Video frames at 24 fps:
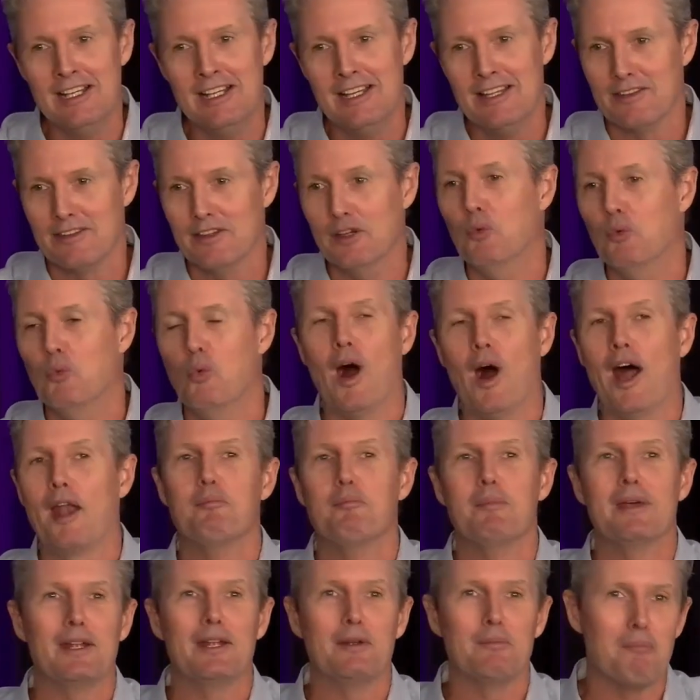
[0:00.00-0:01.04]
the
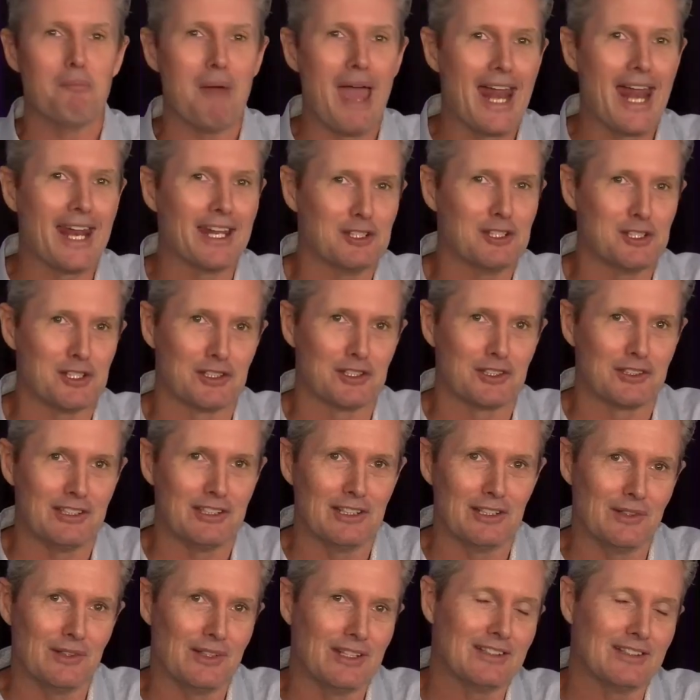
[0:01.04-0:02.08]
1 minute manager
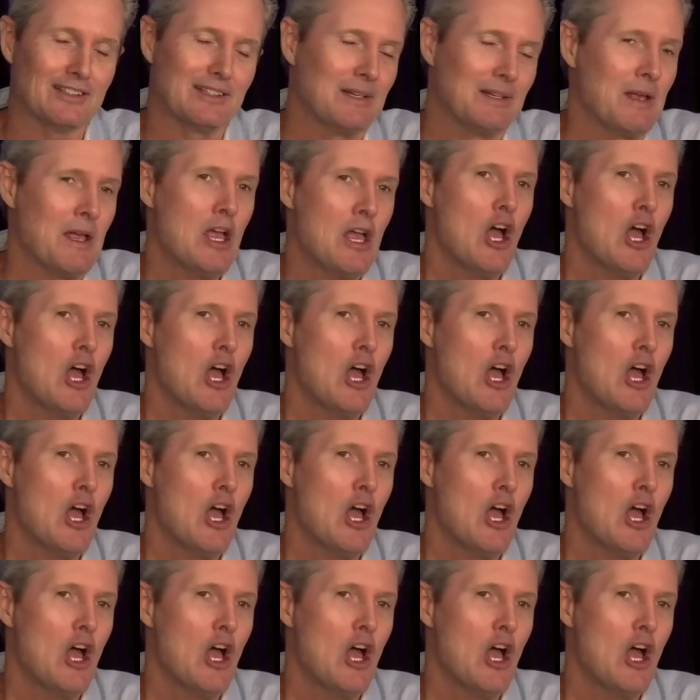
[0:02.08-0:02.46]
series.